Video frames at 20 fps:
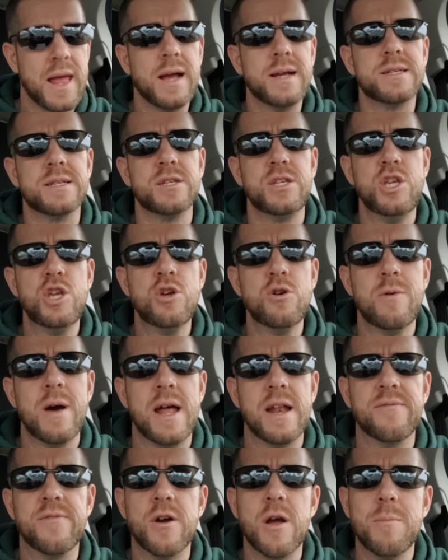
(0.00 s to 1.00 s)
he says, you,
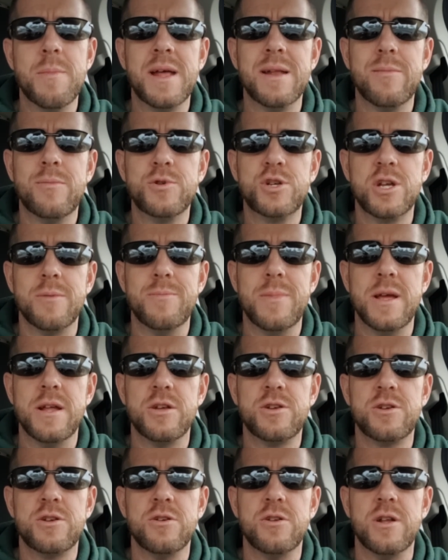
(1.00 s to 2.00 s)
at a very minimum, should
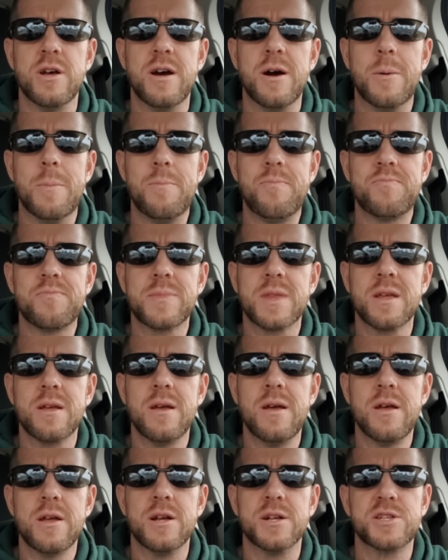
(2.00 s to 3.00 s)

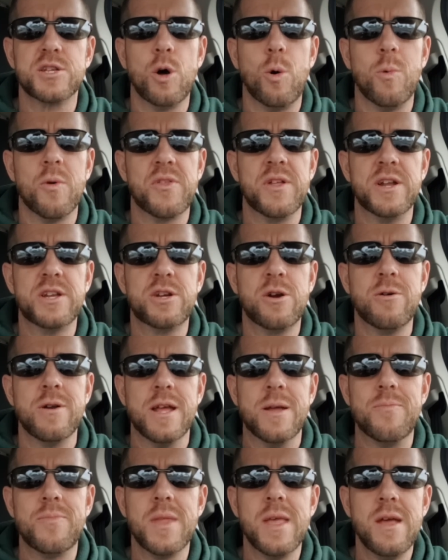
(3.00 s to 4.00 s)
consult with an
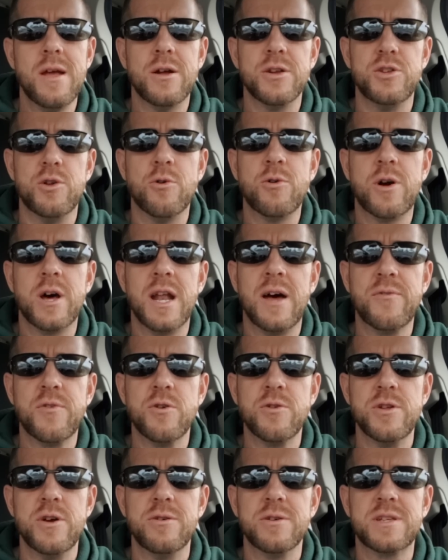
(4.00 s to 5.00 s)
attorney. Don't cut off
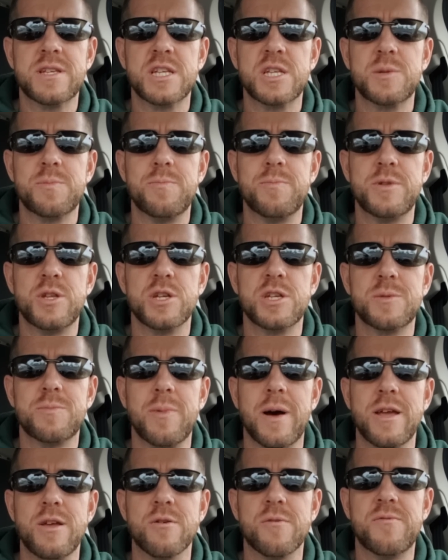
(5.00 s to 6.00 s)
your nose to
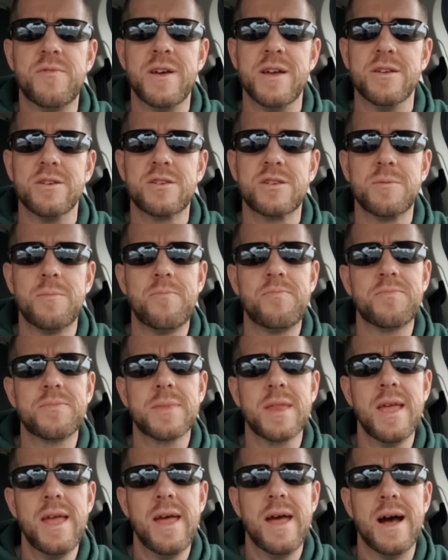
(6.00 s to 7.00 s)
spite your face.
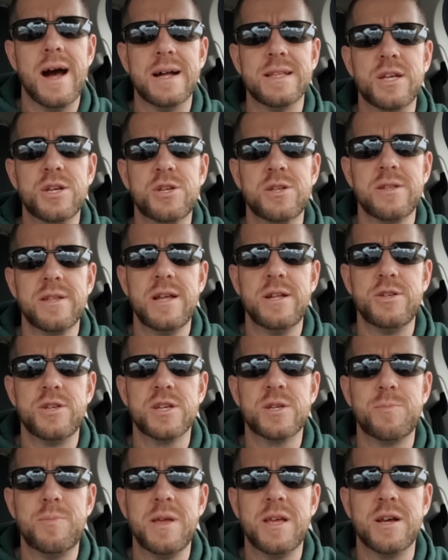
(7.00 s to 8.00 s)
Additionally,
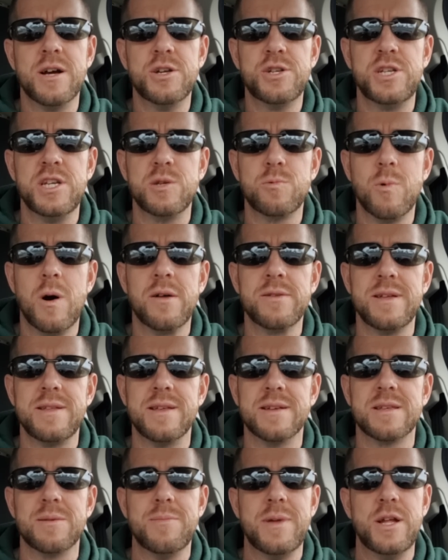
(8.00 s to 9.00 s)
just because she's wealthy
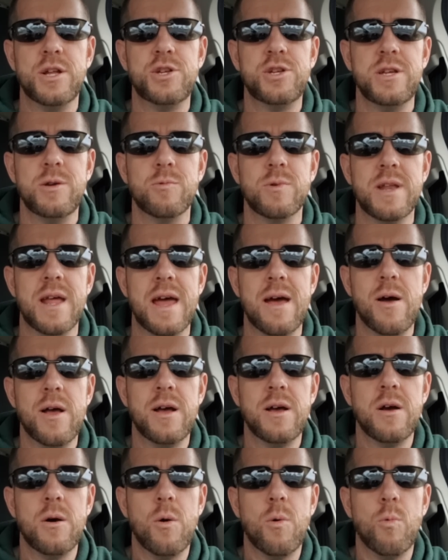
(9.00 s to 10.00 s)
doesn't mean she
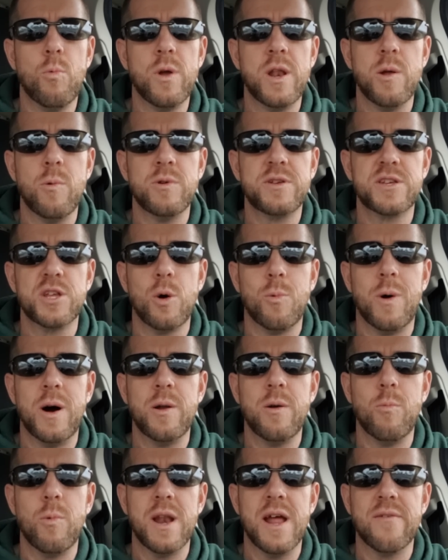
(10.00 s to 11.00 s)
wouldn't still
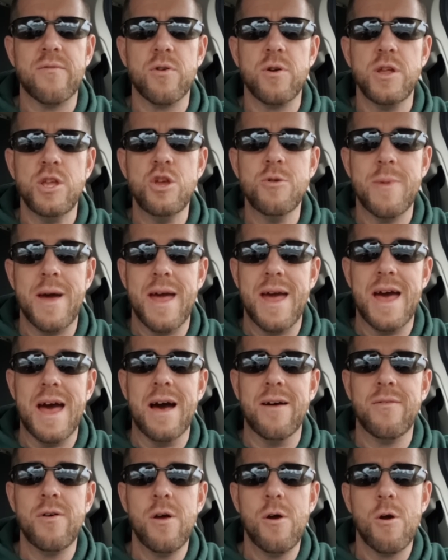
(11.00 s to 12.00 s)
want whatever you may
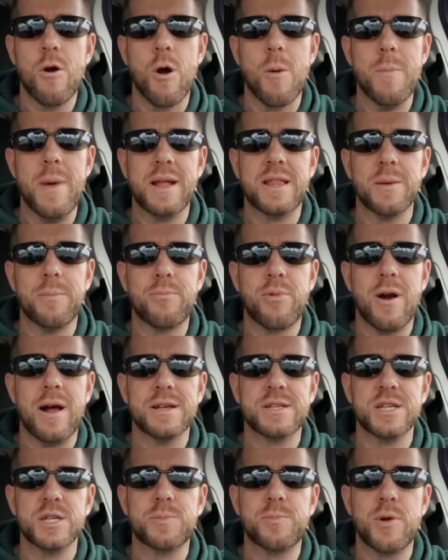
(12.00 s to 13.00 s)
have or make the
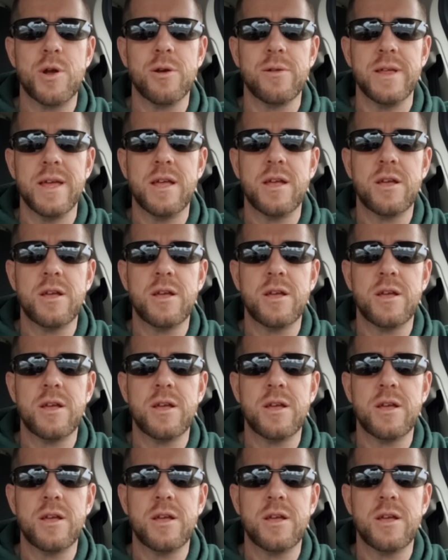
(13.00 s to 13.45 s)
process purely